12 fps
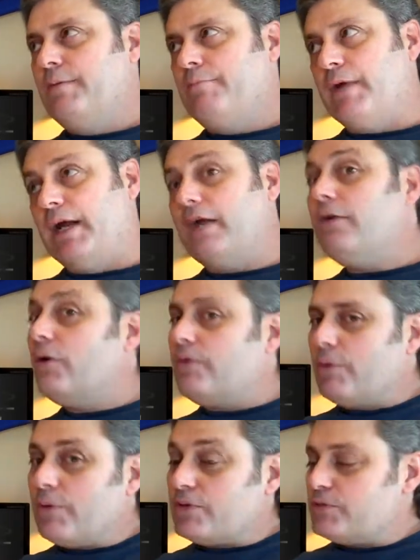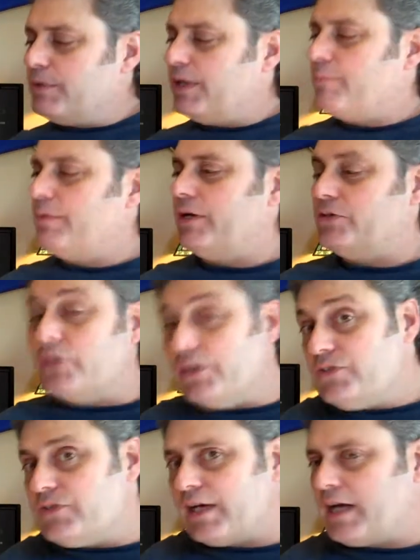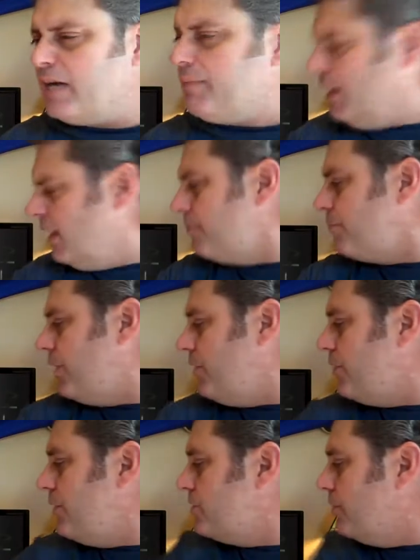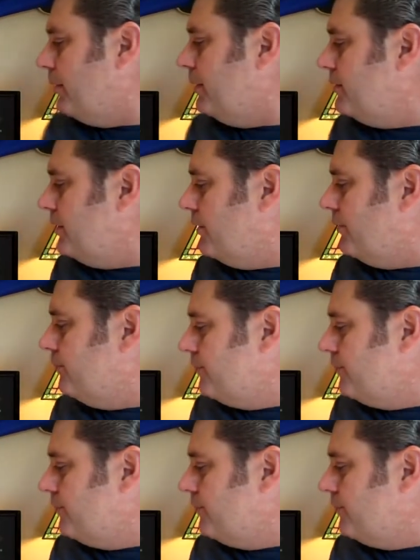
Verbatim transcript: but I don't know if I want to spend that money, so at least I got them. I got them pretty reasonably, too.